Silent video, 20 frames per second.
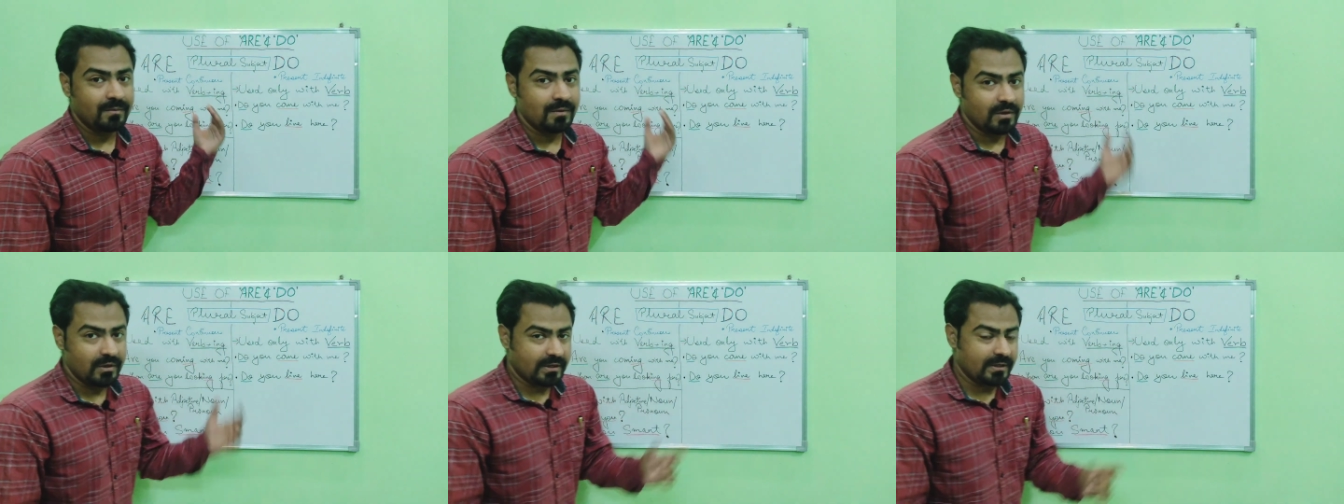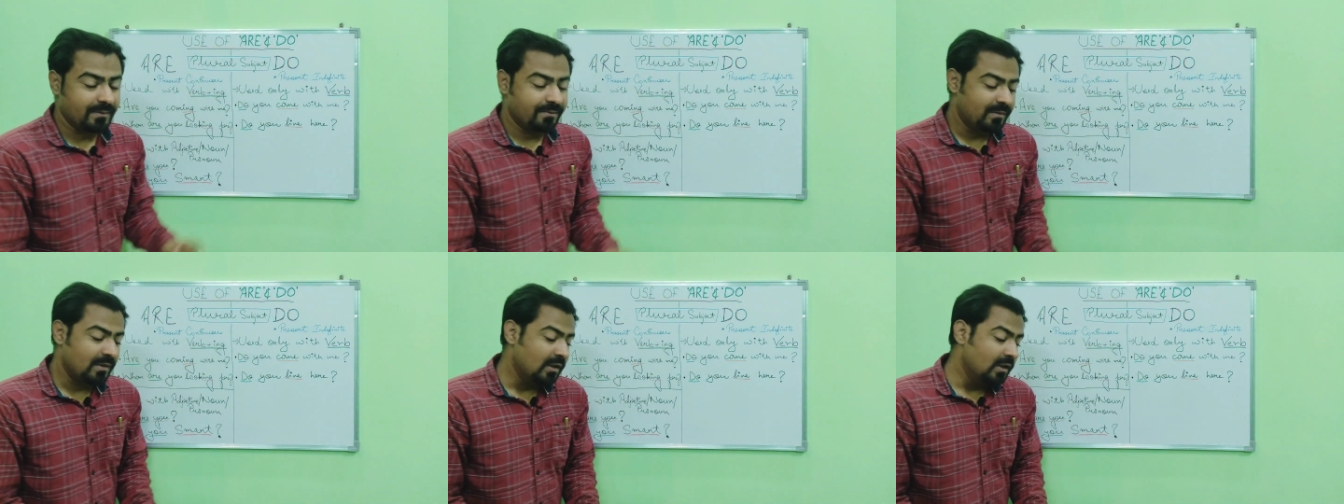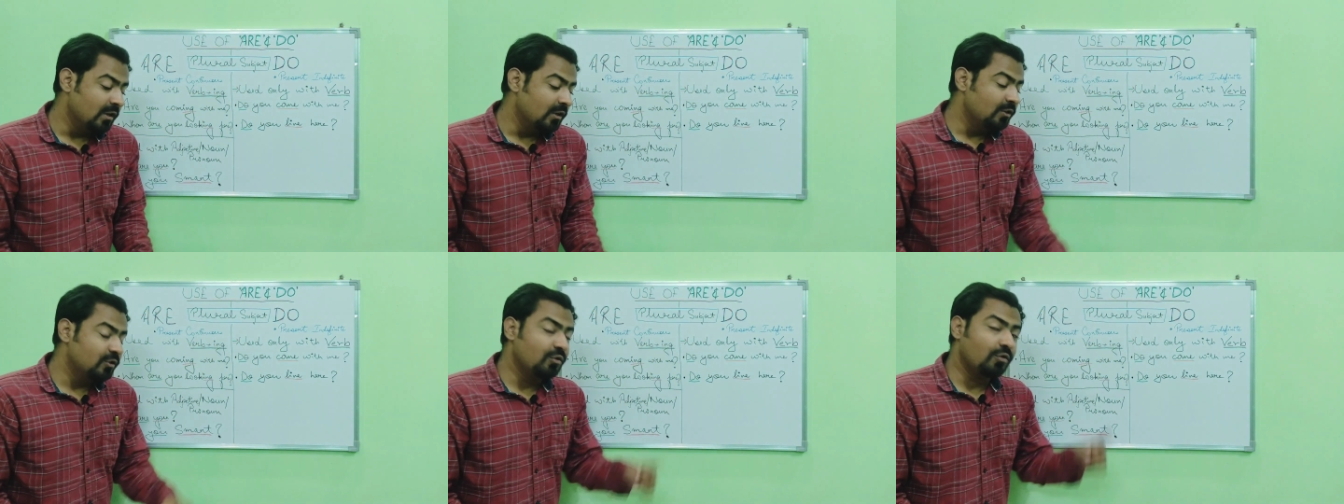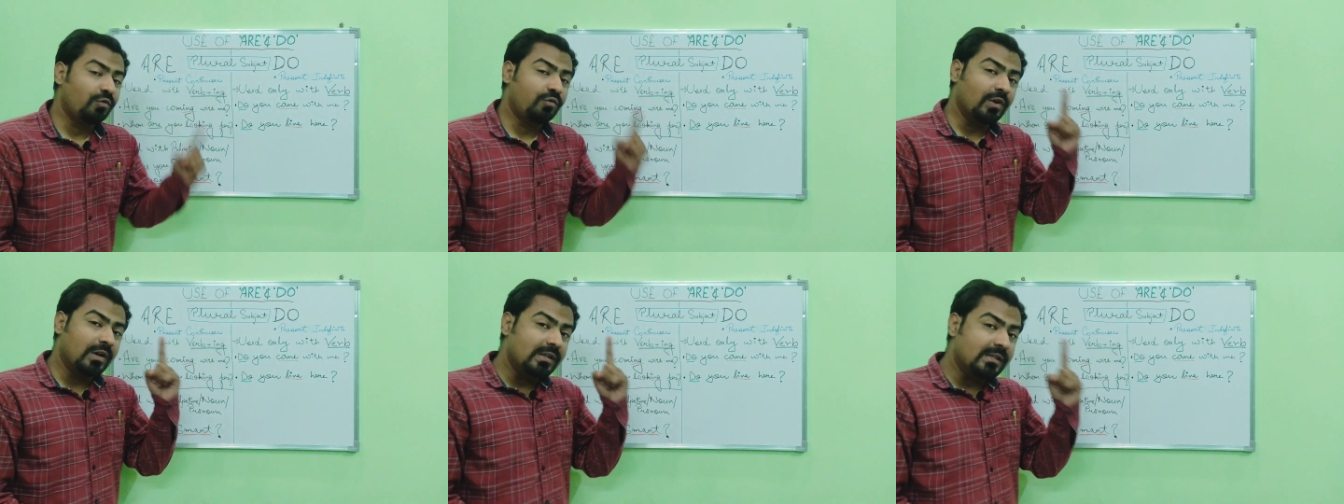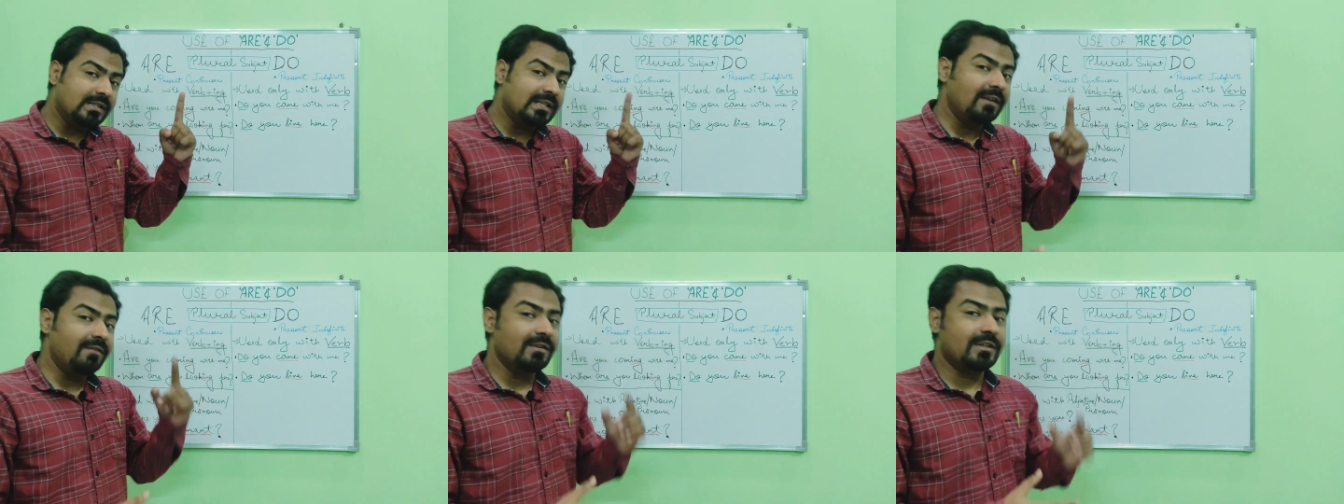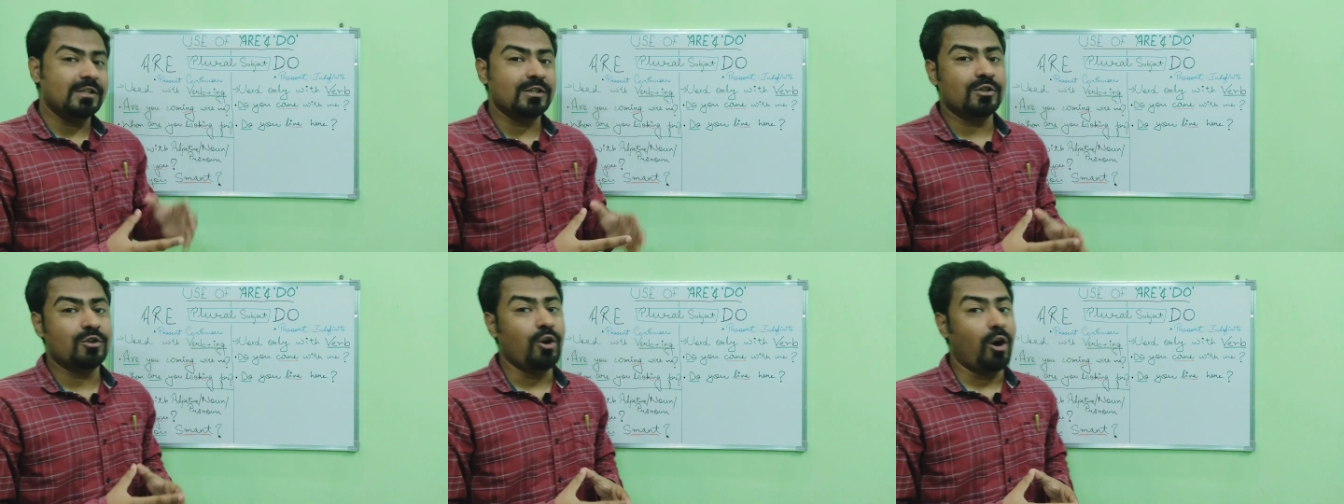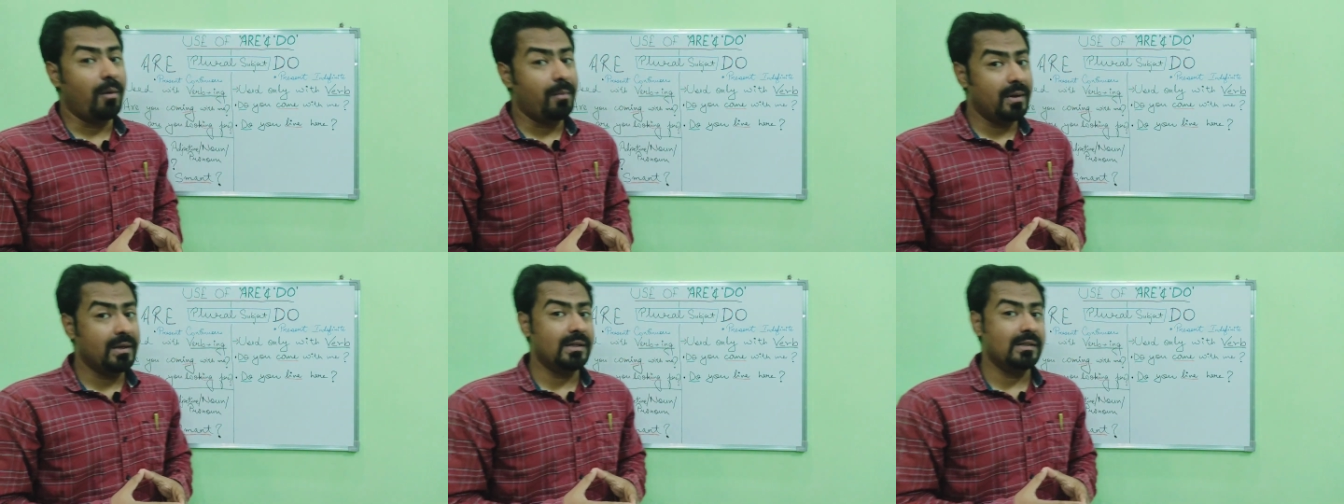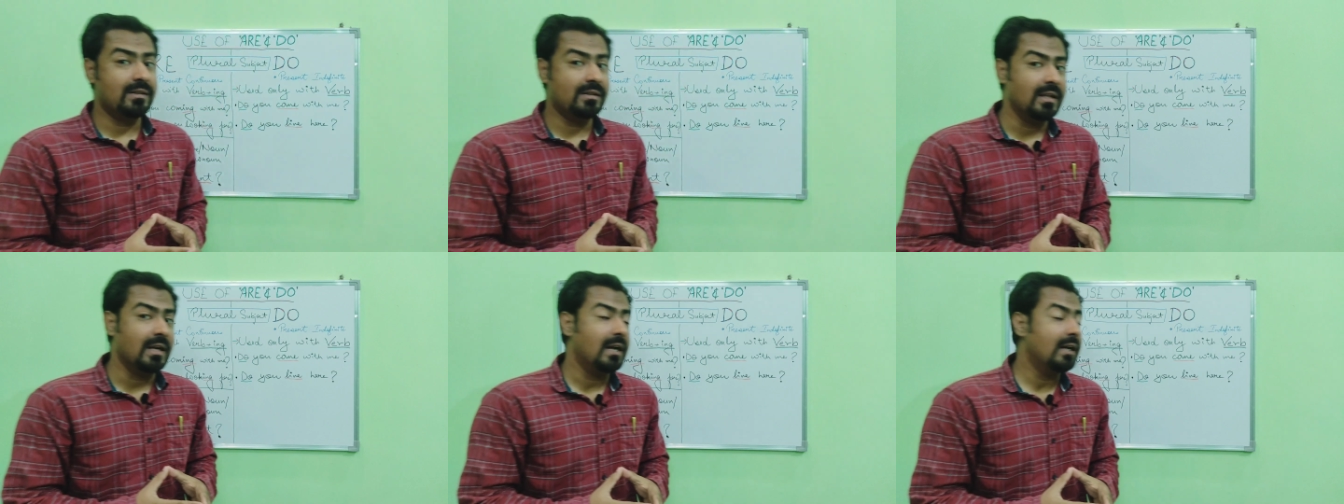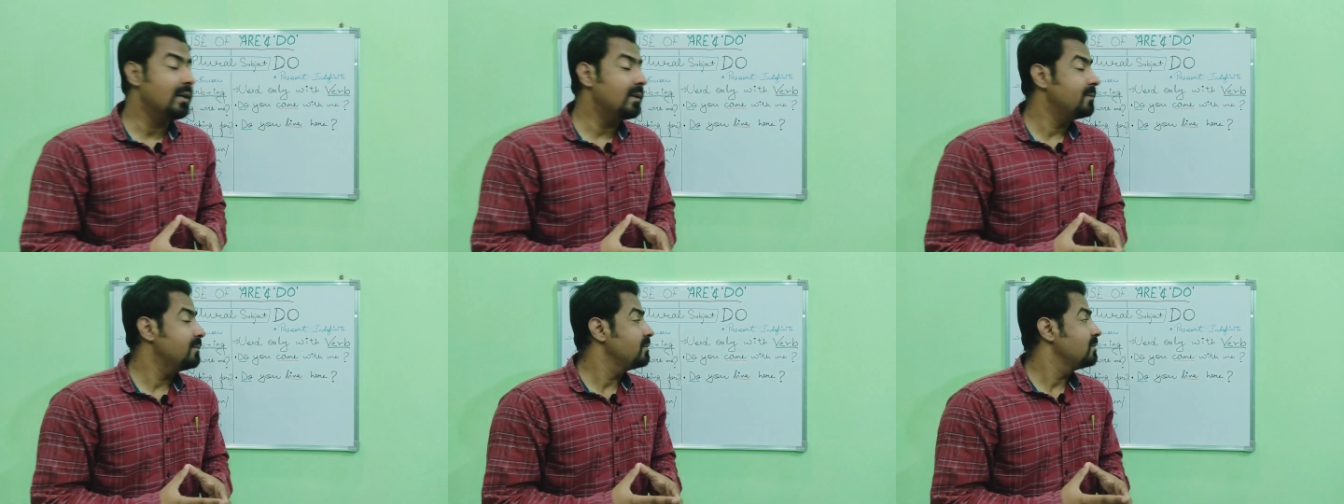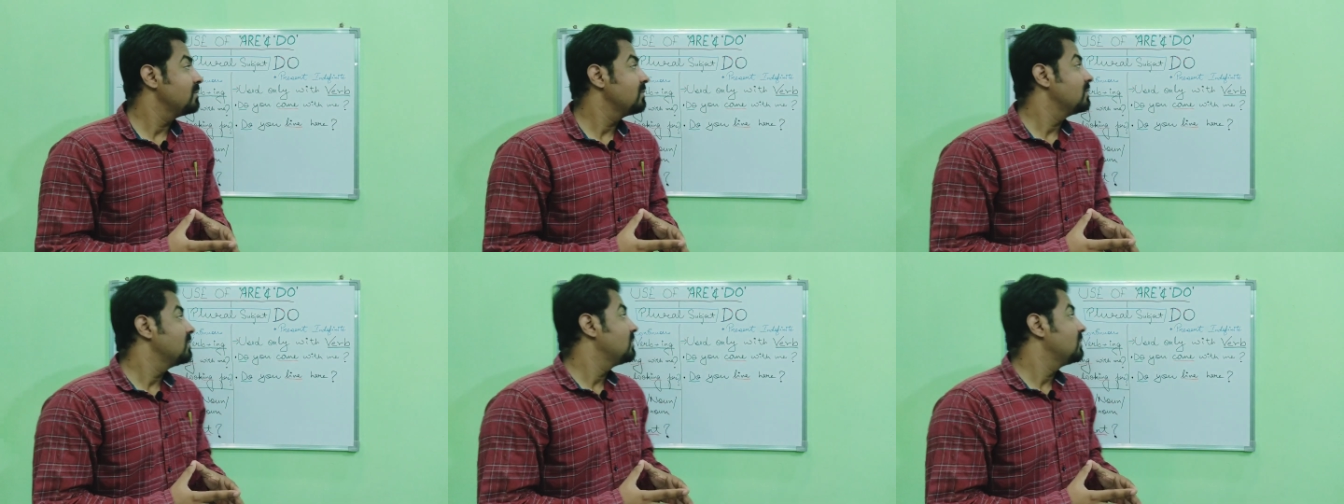Okay, so first thing which is common is that